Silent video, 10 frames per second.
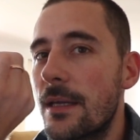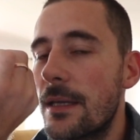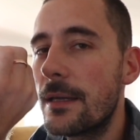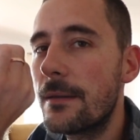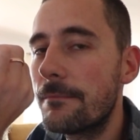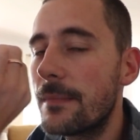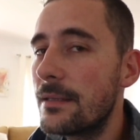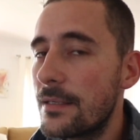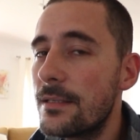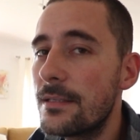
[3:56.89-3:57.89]

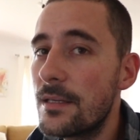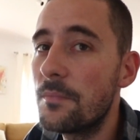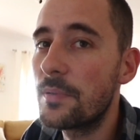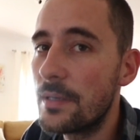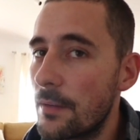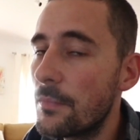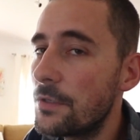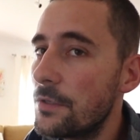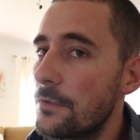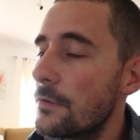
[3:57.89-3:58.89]
and this is tip number
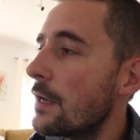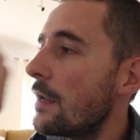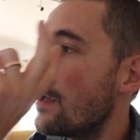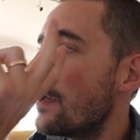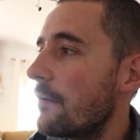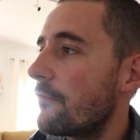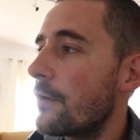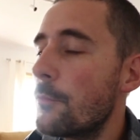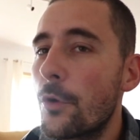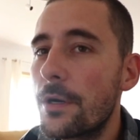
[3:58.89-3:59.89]
2, a
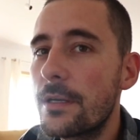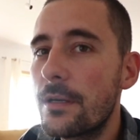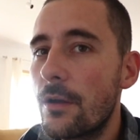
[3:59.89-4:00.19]
framework